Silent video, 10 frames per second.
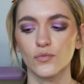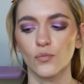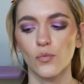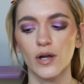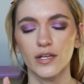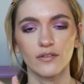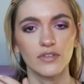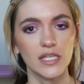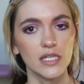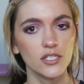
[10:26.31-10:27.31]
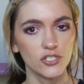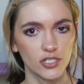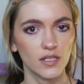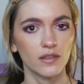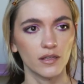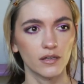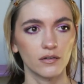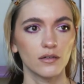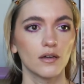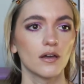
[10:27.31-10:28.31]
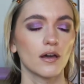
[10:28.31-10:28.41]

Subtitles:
one of each in there.